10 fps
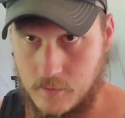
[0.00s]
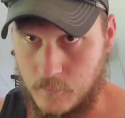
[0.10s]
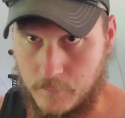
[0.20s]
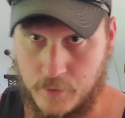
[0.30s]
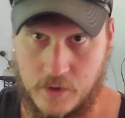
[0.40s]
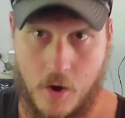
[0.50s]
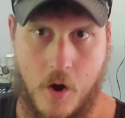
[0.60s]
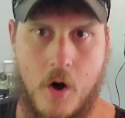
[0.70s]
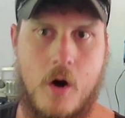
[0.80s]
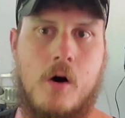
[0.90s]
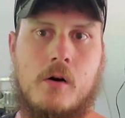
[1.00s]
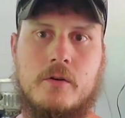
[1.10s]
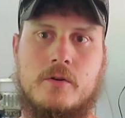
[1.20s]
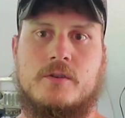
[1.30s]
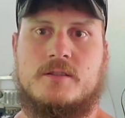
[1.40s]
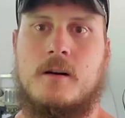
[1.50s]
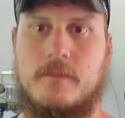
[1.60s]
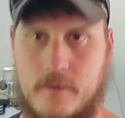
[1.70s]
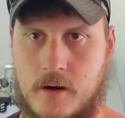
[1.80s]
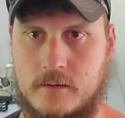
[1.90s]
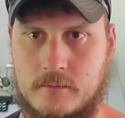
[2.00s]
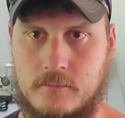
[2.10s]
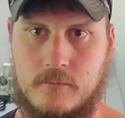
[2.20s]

We're putting all new stuff on,